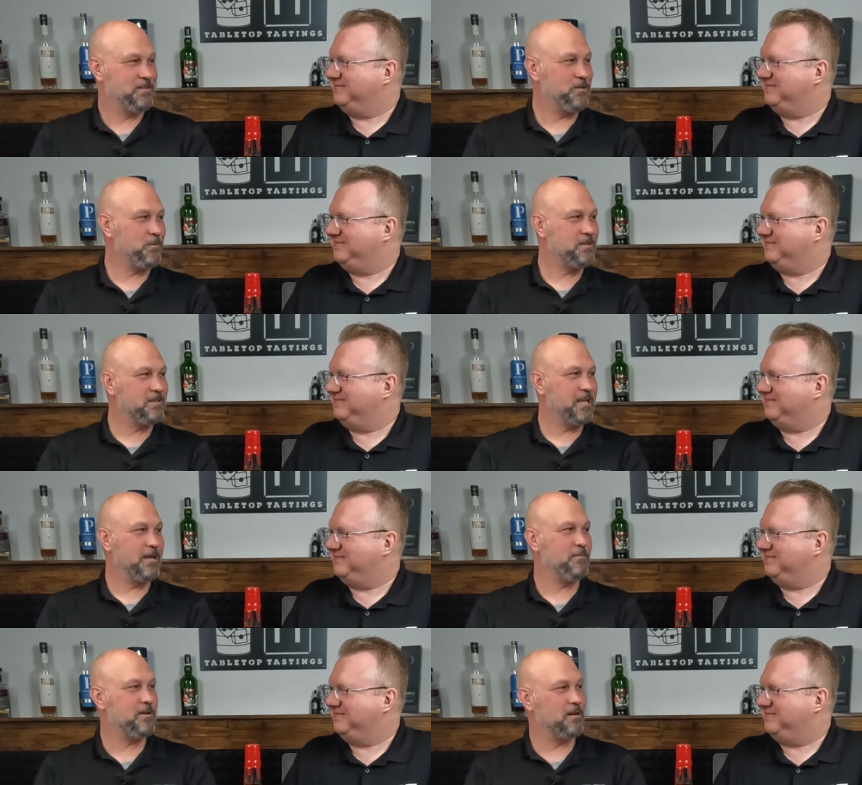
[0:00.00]
Speaker 1: do you know what the
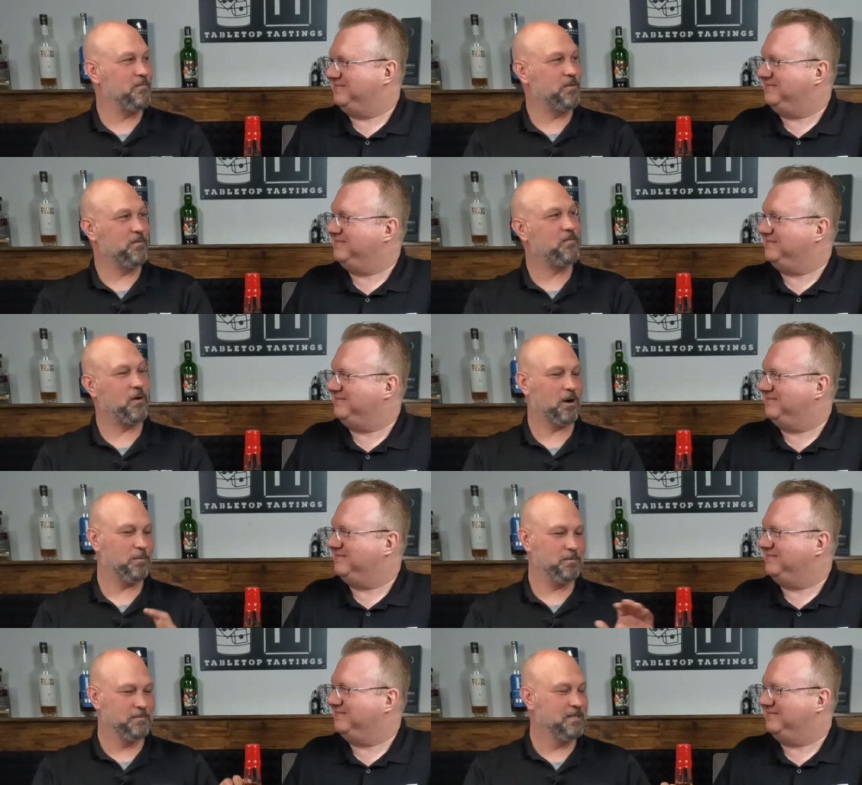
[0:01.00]
name of the
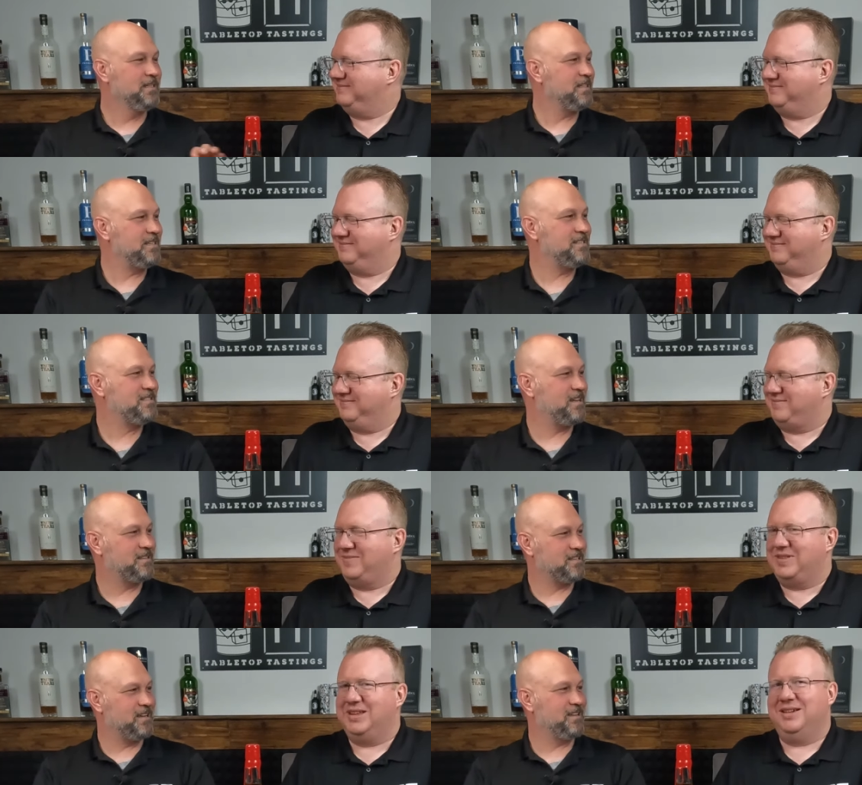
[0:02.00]
farm is
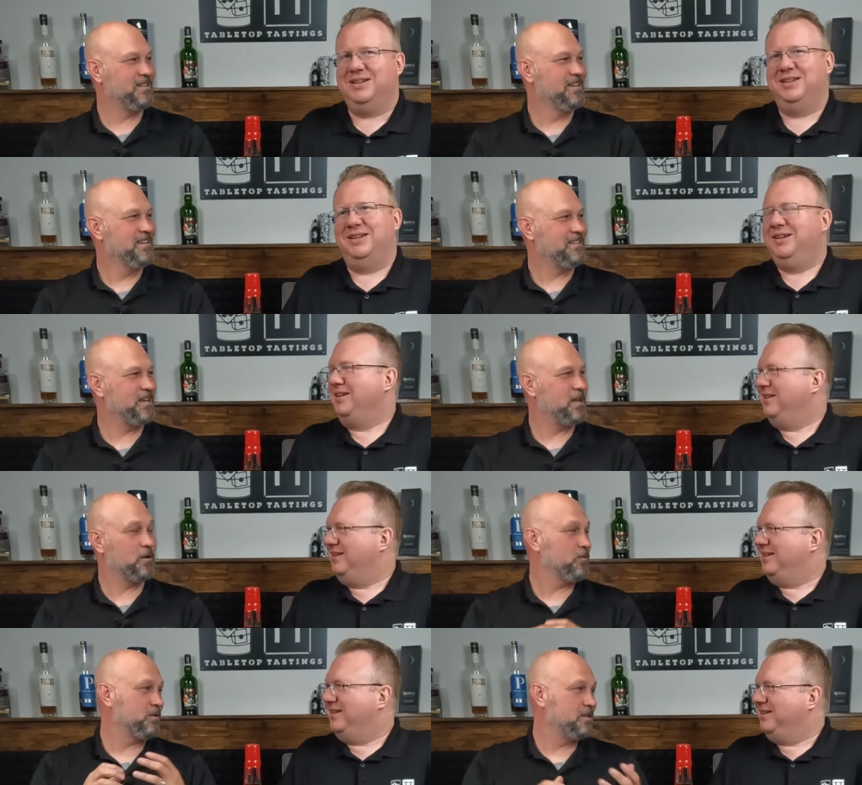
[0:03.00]
that the they
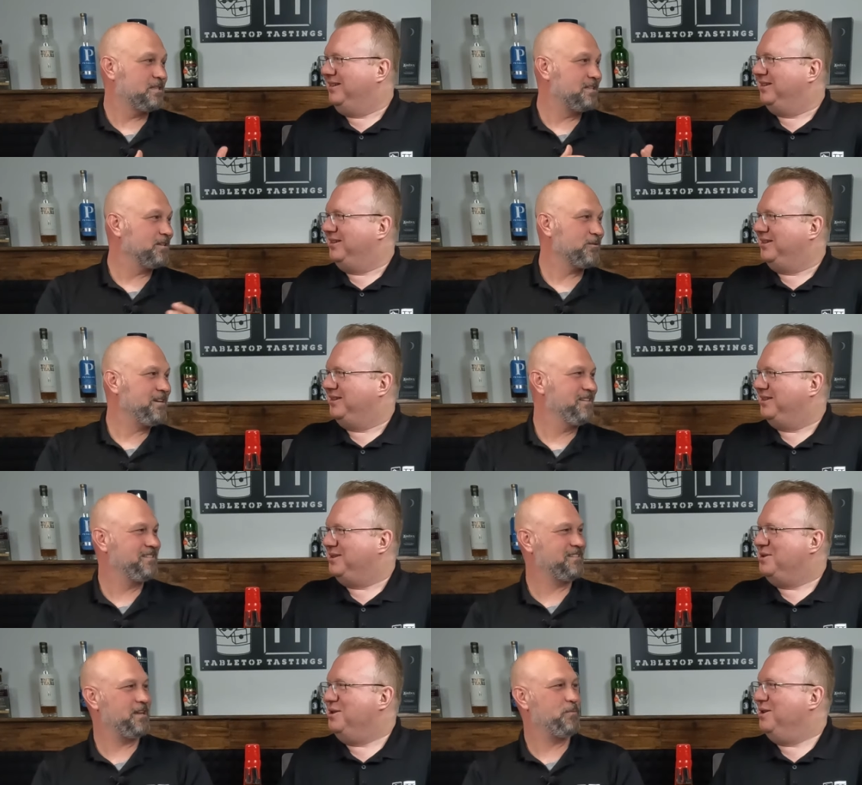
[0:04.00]
oh the distillery
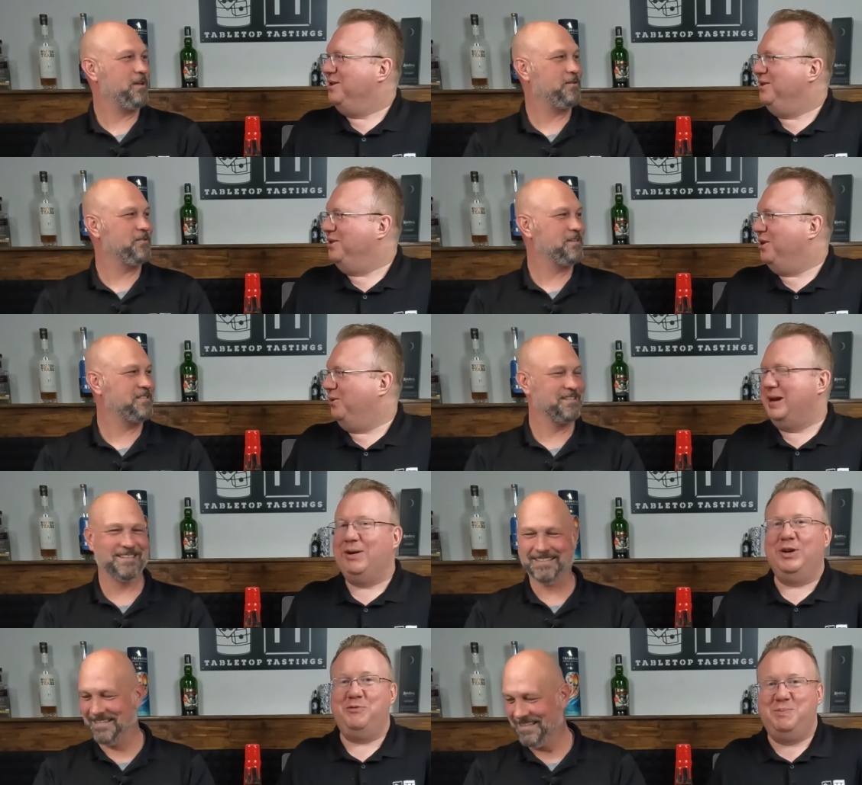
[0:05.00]
that they make all no this?
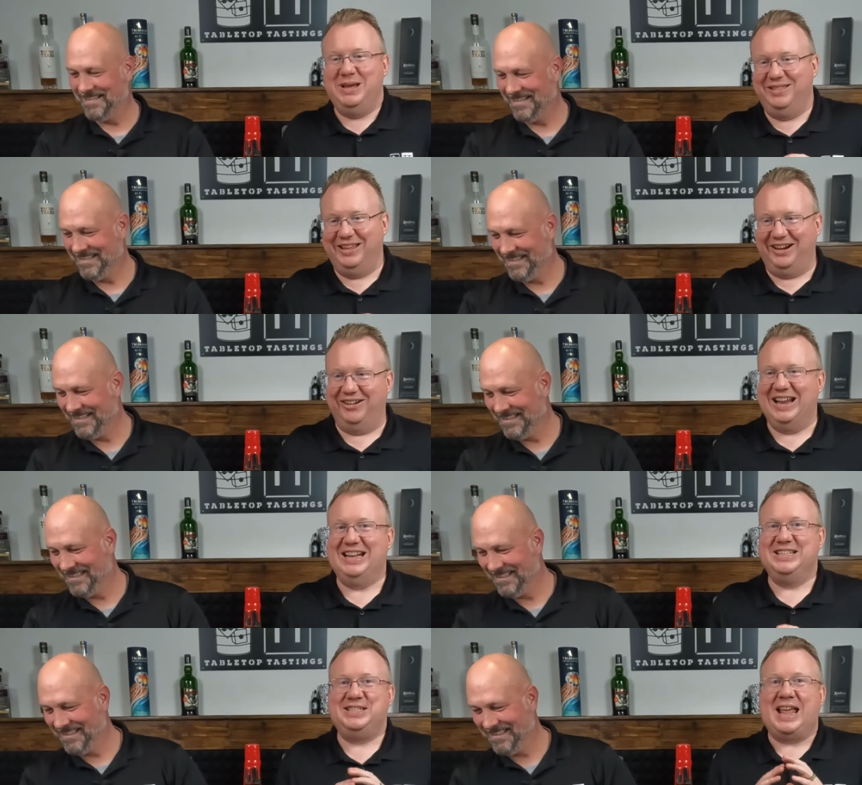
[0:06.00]
Speaker 2: now i've been there
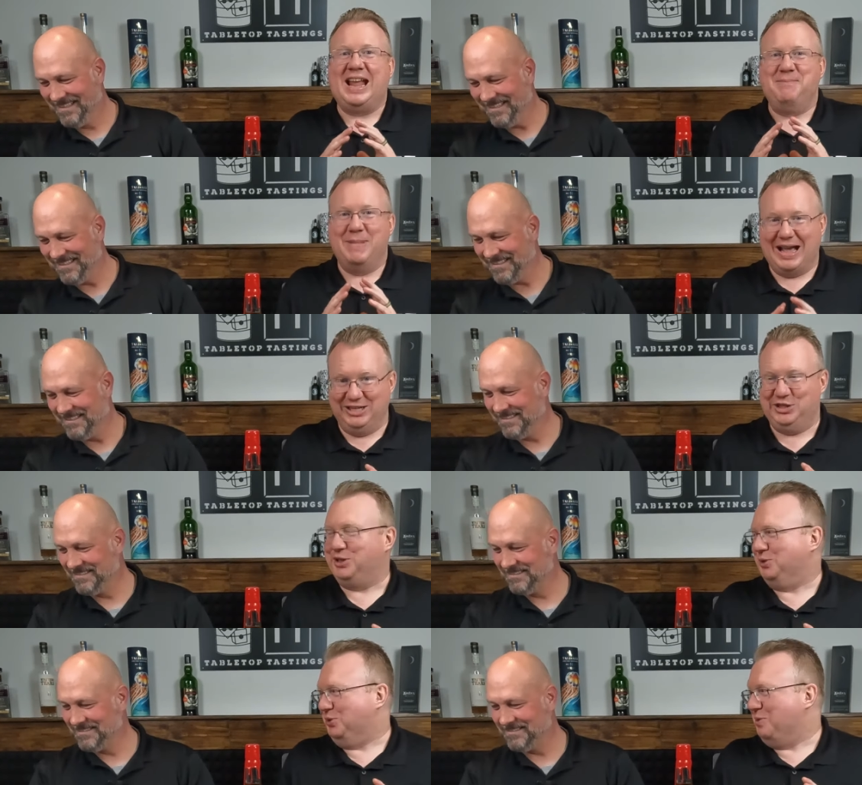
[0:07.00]
and it's a
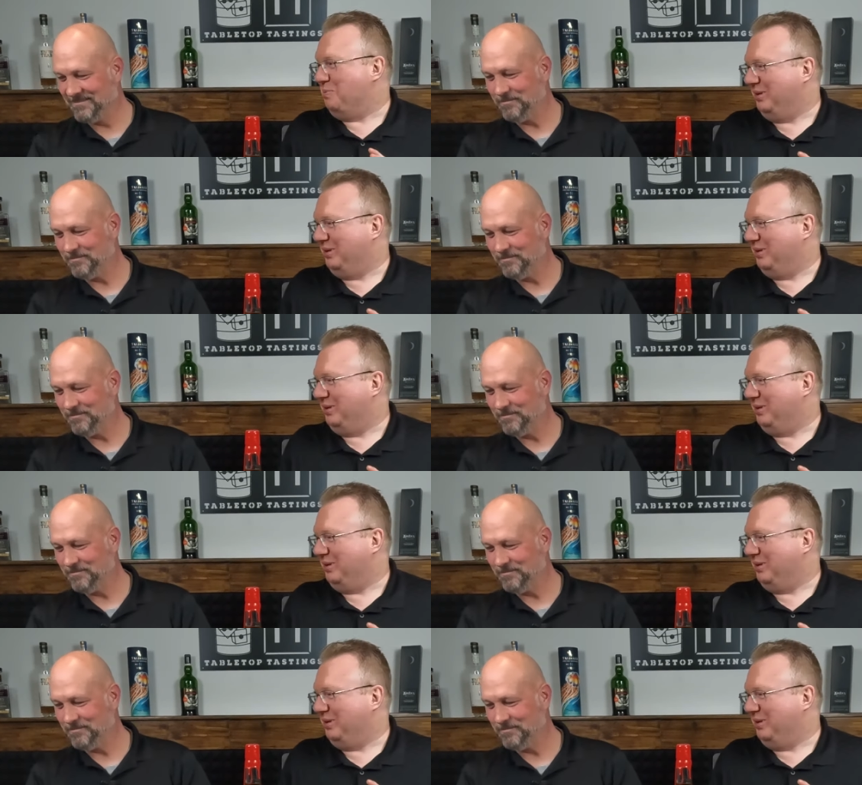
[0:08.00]
magical